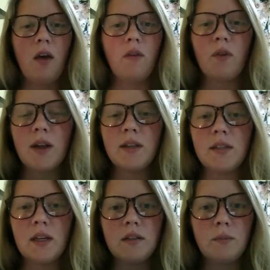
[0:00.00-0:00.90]
For
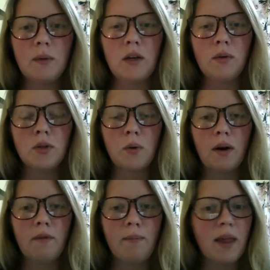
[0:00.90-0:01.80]
instance, we do a sort
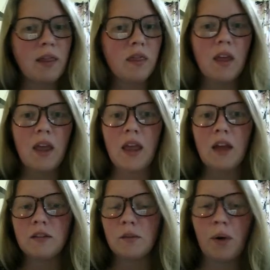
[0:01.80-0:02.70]
of monthly
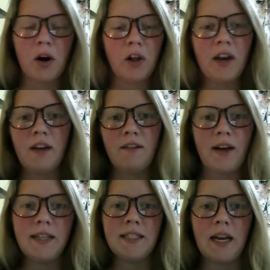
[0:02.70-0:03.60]
superlative
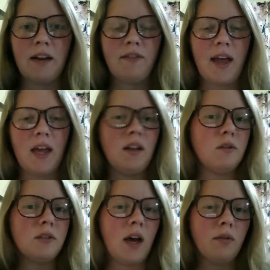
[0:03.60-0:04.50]
identifying
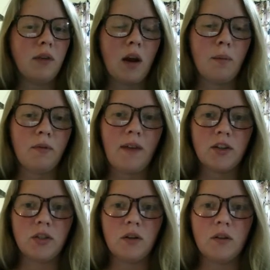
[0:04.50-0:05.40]
those healthcare
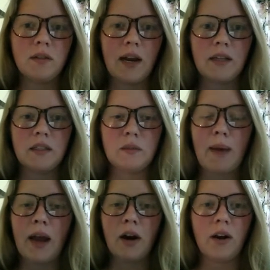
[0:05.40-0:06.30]
professionals that
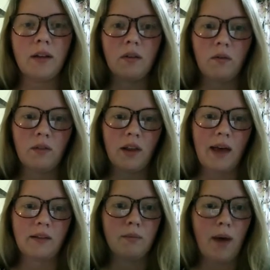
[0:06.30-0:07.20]
inspired us over the
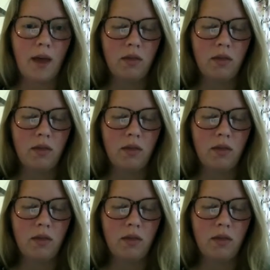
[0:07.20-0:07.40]
last month.